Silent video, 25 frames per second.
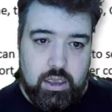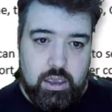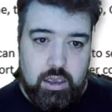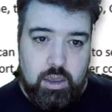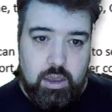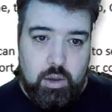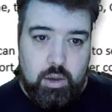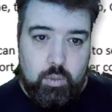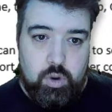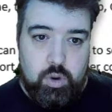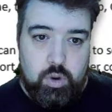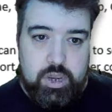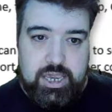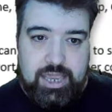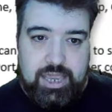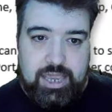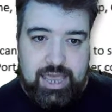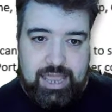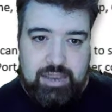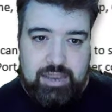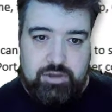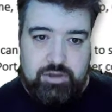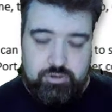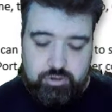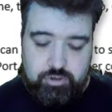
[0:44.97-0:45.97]
What you
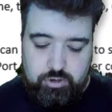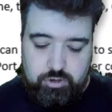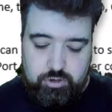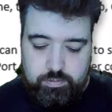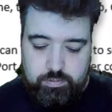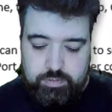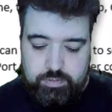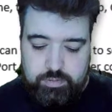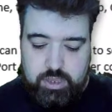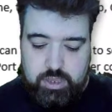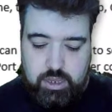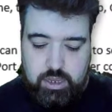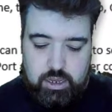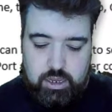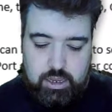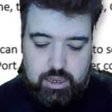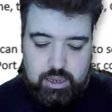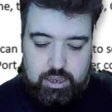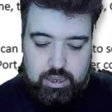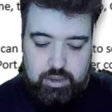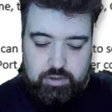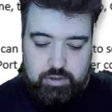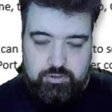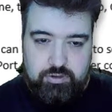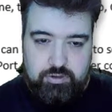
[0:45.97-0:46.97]
can do
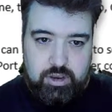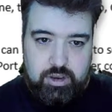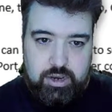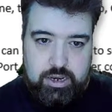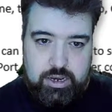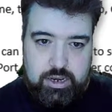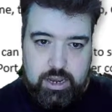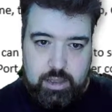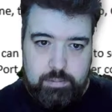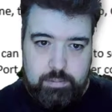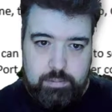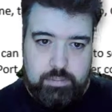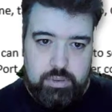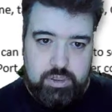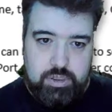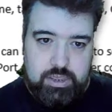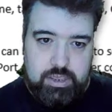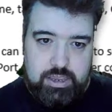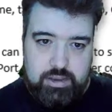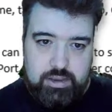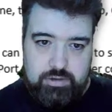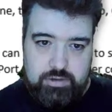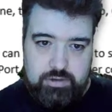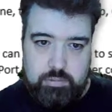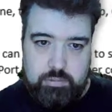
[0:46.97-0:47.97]
is number
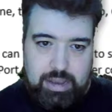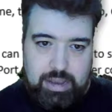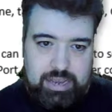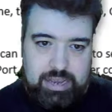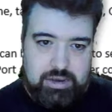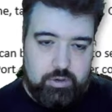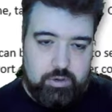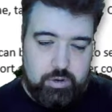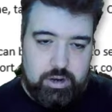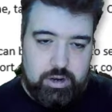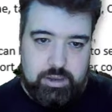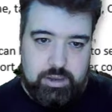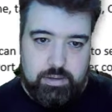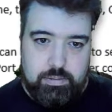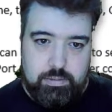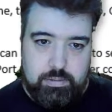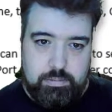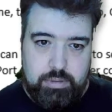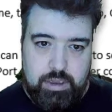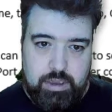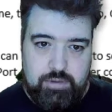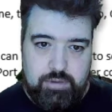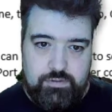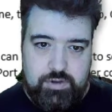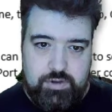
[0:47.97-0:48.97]
these manually,
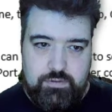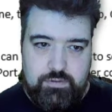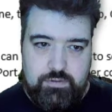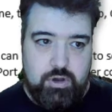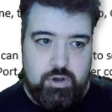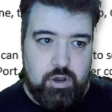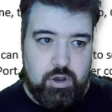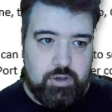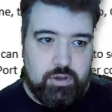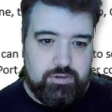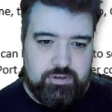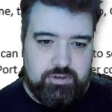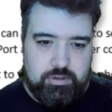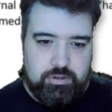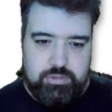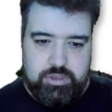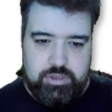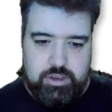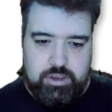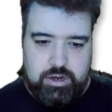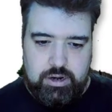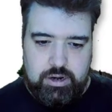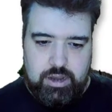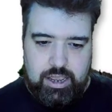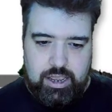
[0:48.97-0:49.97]
but if you've got
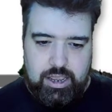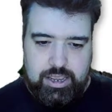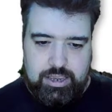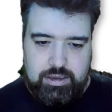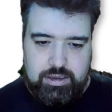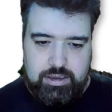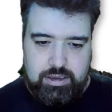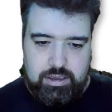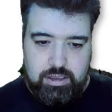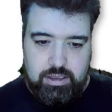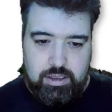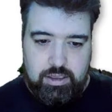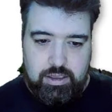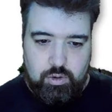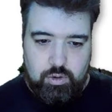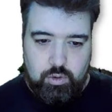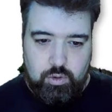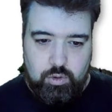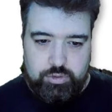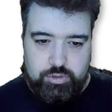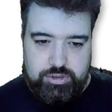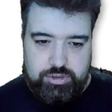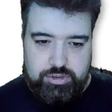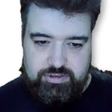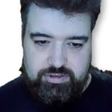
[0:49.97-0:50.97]
something like
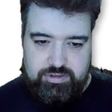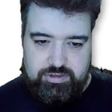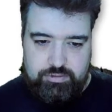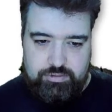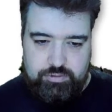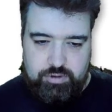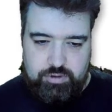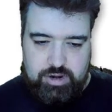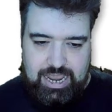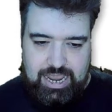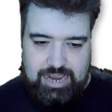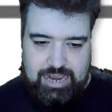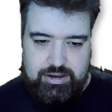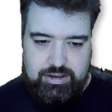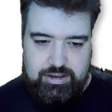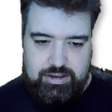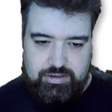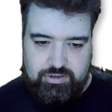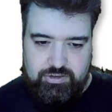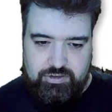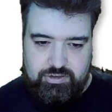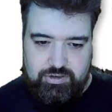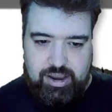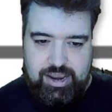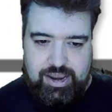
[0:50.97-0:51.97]
all these different headings
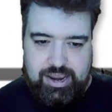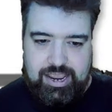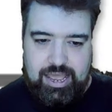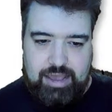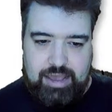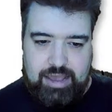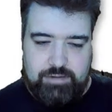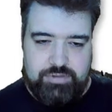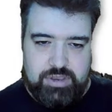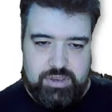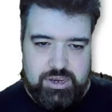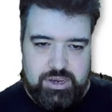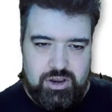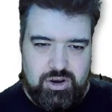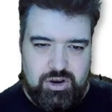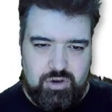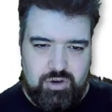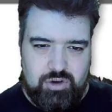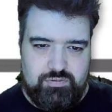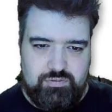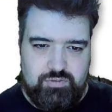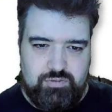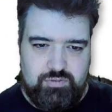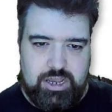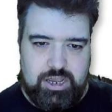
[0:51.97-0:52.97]
as I have, then you're not
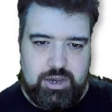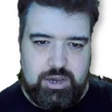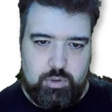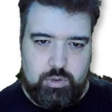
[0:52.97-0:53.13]
really going to